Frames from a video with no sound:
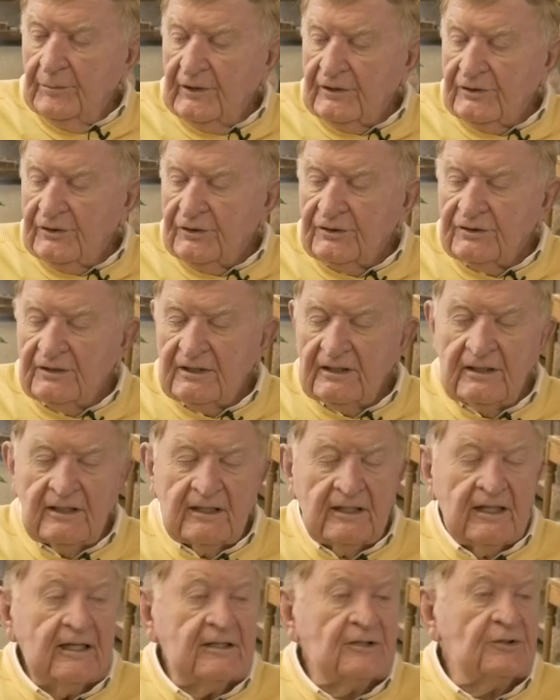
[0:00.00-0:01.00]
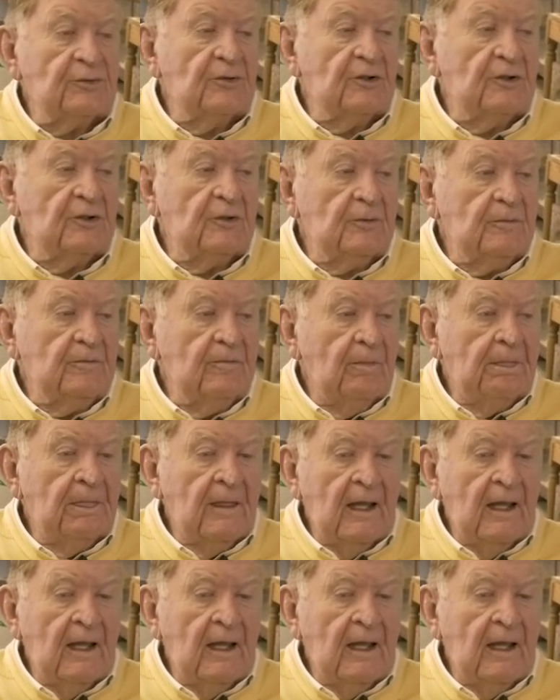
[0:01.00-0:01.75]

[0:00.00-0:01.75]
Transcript: pictures in the next room,